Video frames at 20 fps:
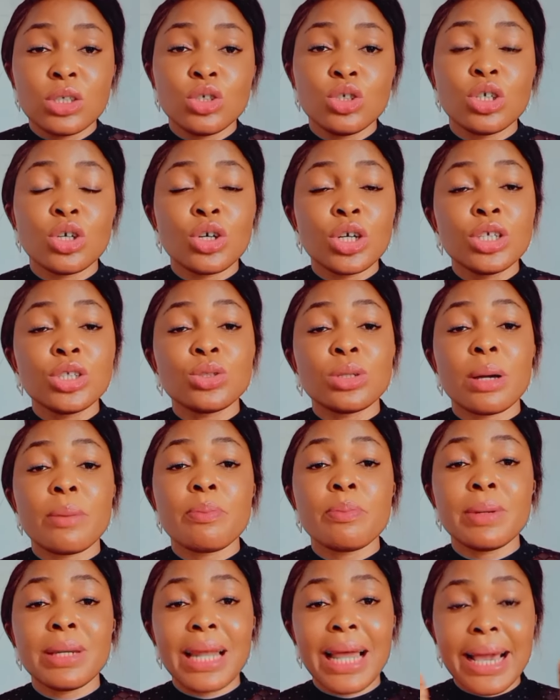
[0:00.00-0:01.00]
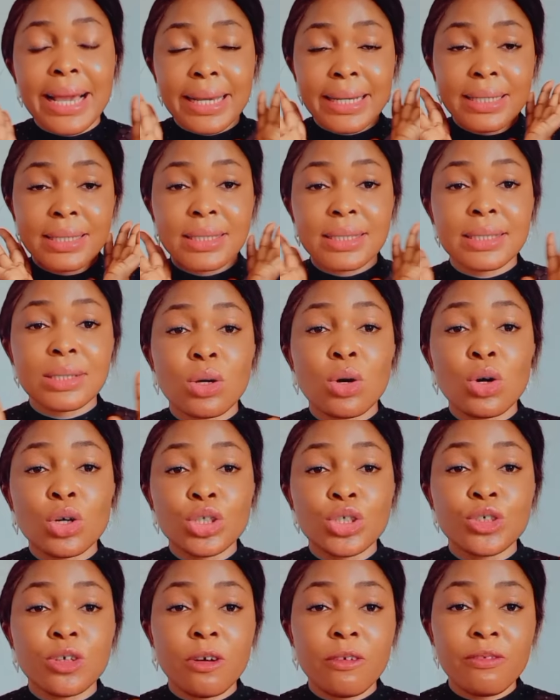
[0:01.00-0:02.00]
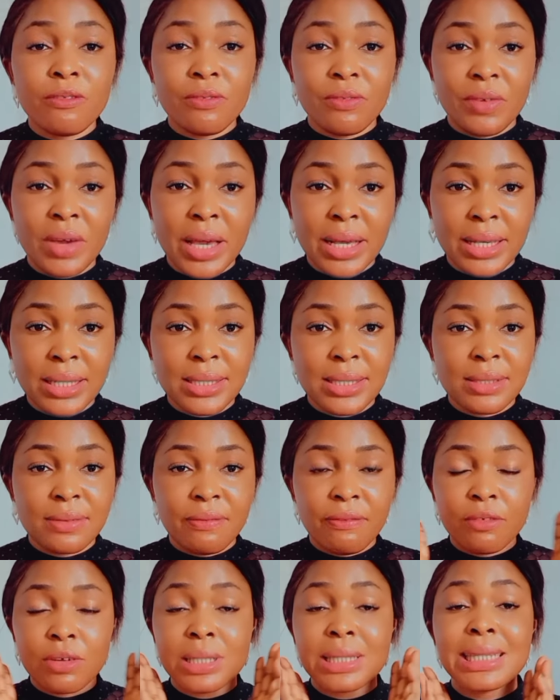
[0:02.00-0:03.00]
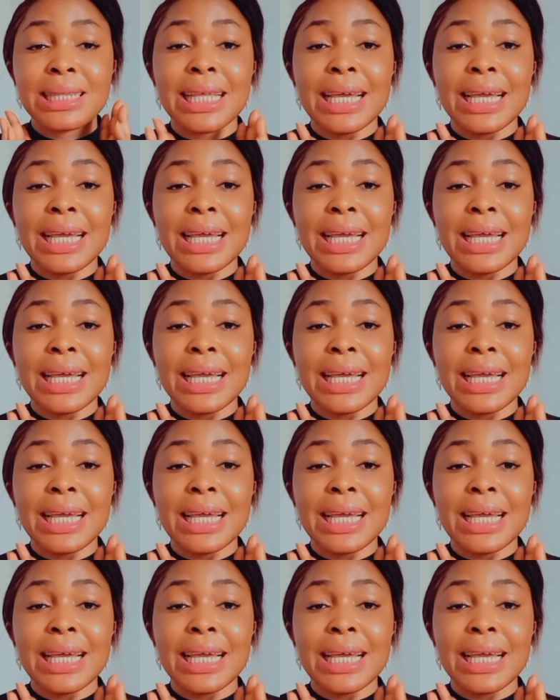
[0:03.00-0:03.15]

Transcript: You're going to apply it on your face for